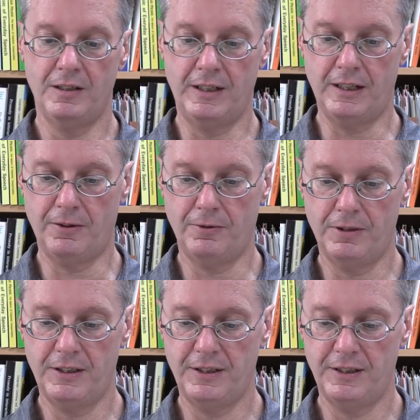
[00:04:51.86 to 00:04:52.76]
Now,
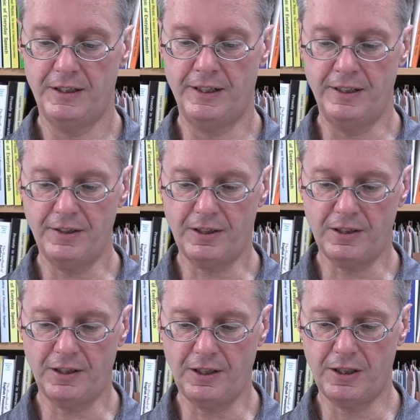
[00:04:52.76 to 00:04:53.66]
another
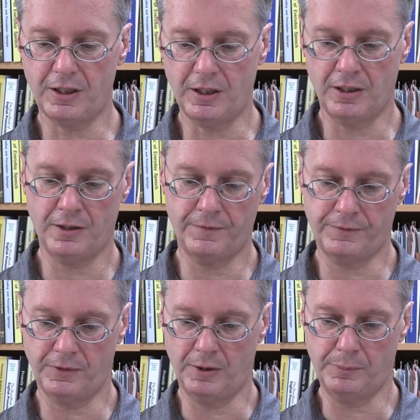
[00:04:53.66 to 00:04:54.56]
kind
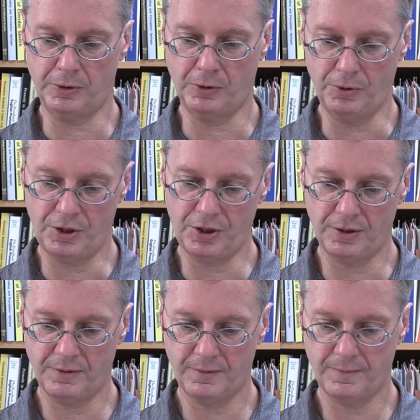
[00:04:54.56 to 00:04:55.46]
of approach
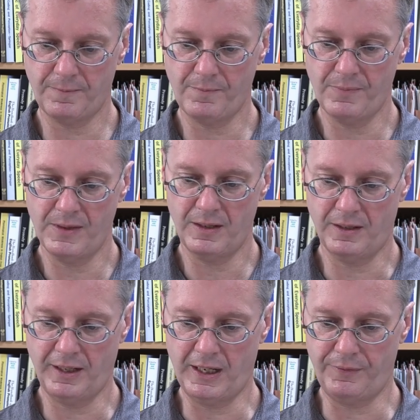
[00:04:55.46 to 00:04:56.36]

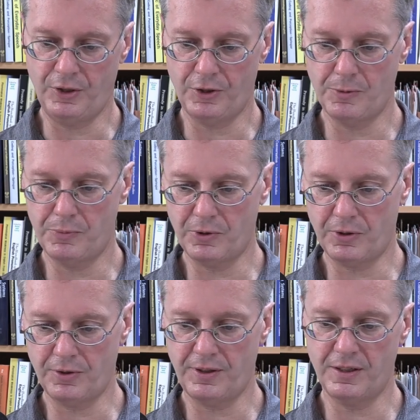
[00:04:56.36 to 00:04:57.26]
I have here in the book
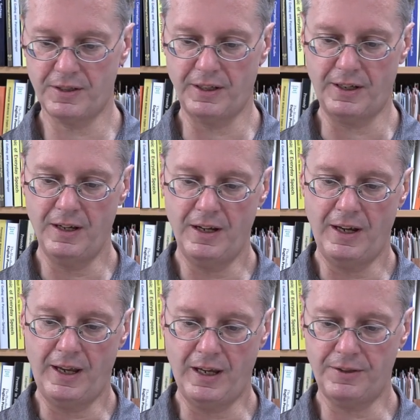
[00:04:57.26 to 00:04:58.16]
are things like
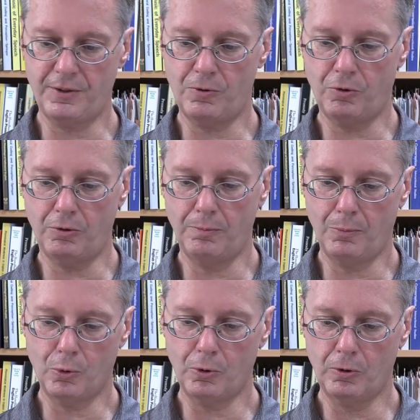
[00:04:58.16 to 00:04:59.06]
ethical
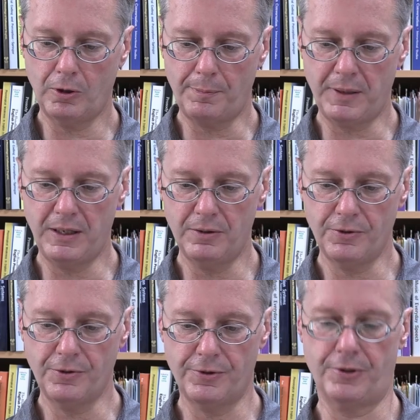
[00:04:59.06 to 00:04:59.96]
moral
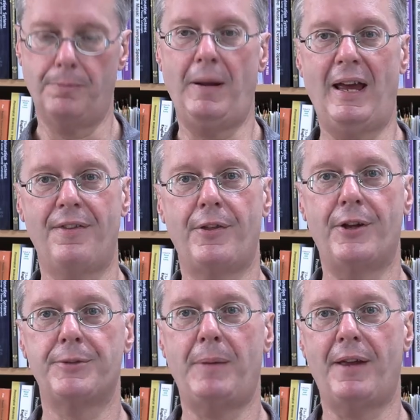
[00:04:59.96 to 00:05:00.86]
appeals or
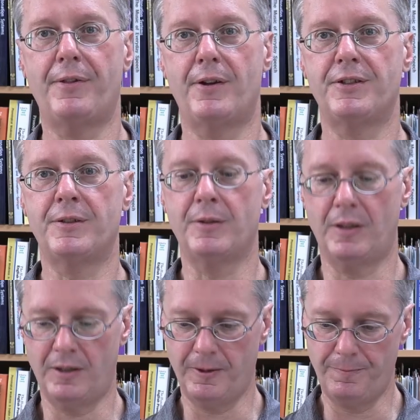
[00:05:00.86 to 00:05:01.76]
pathos. Pathos
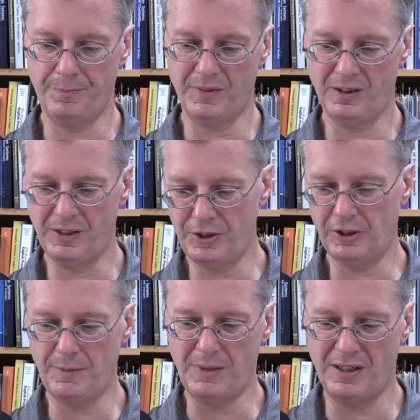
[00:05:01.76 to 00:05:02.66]

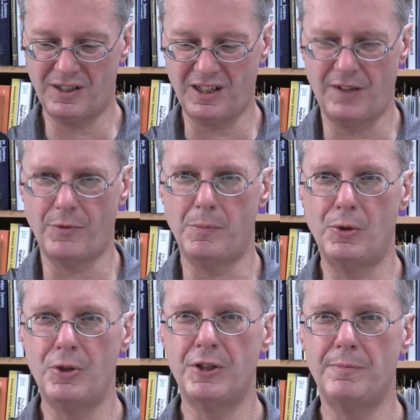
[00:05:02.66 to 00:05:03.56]
literally means kind of
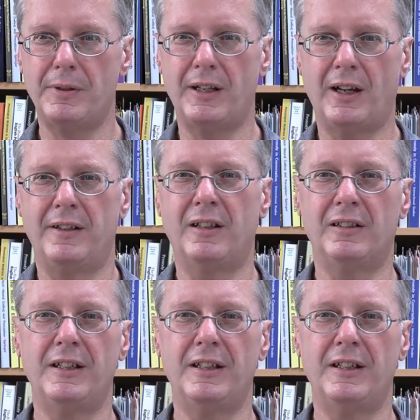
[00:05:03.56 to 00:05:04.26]
emotion, but not